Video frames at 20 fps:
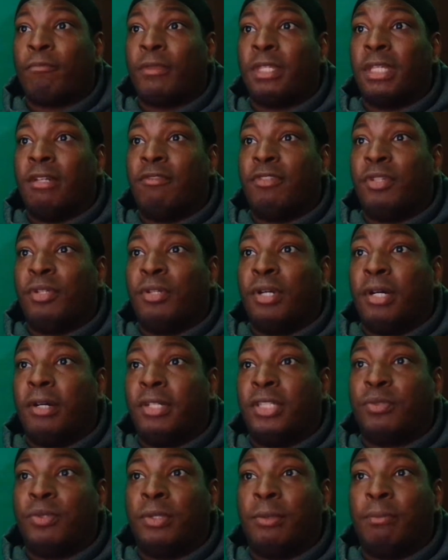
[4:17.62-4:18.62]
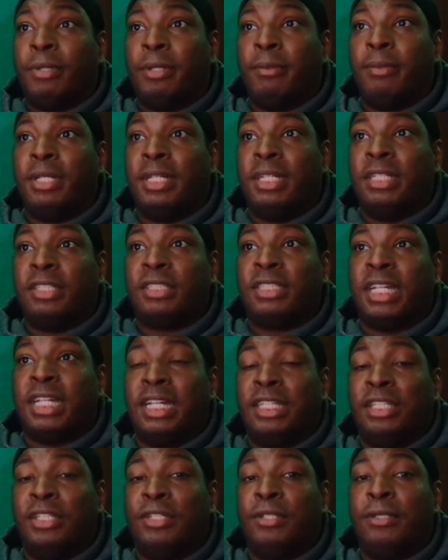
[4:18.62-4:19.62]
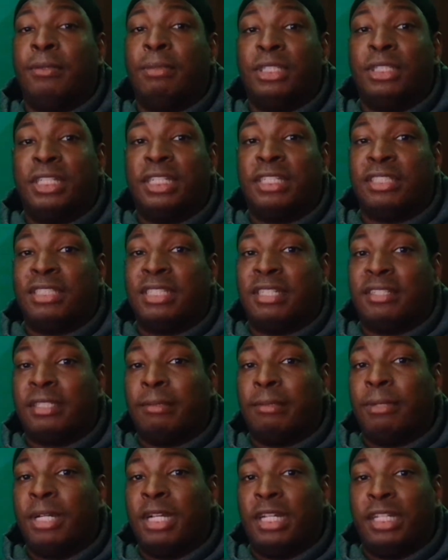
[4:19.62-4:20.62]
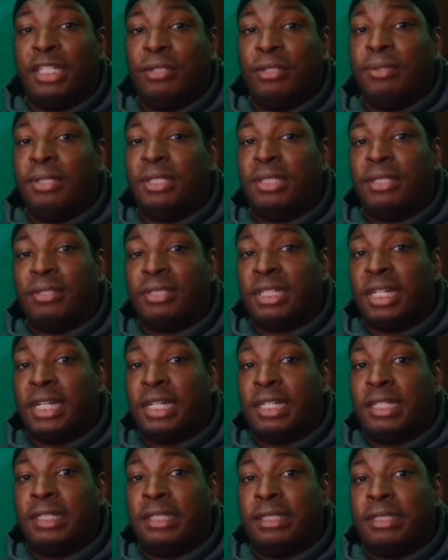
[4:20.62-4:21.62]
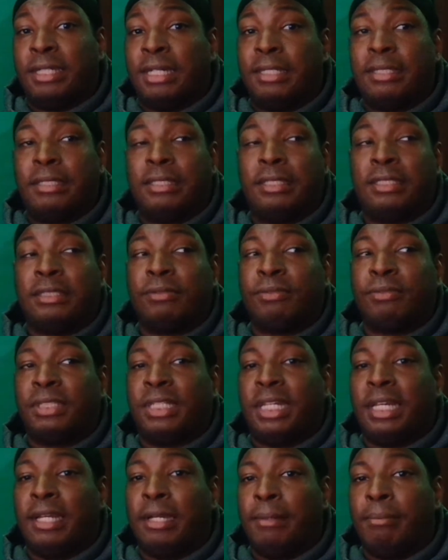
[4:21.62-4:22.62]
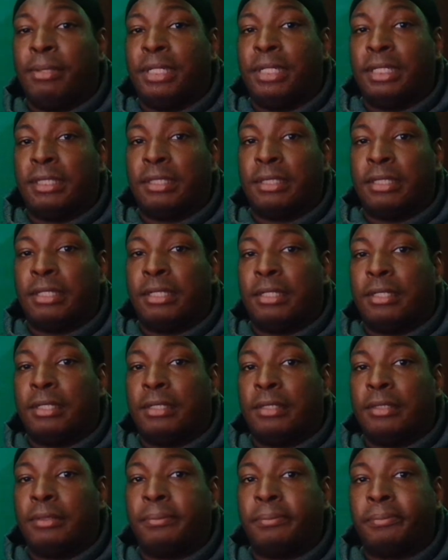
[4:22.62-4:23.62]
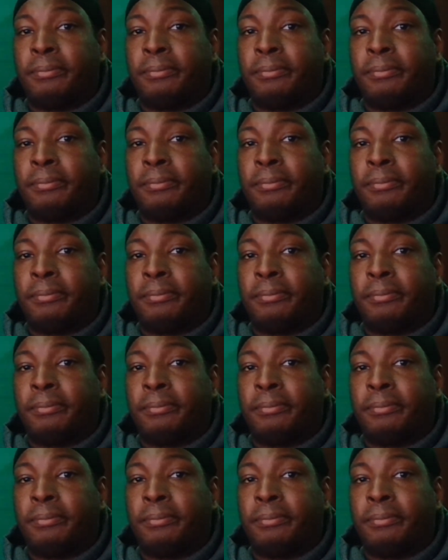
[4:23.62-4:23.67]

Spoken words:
if you always want people to entertain you, but there's nothing about you entertaining, that doesn't really help anything, huh?